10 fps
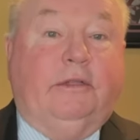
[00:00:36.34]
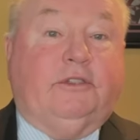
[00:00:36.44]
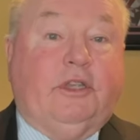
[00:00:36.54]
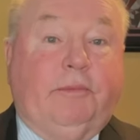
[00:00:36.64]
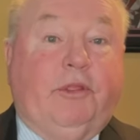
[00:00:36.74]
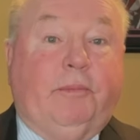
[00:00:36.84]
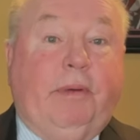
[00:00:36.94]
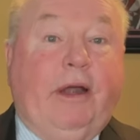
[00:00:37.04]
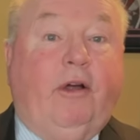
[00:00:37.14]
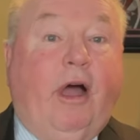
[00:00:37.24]
some of their
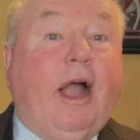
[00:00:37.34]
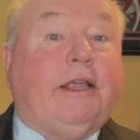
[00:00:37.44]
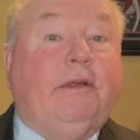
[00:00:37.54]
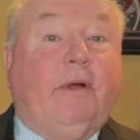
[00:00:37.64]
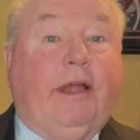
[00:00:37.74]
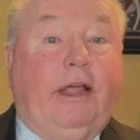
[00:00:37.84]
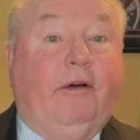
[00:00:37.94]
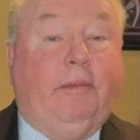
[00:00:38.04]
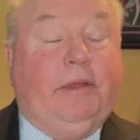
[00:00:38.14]
better hockey right now.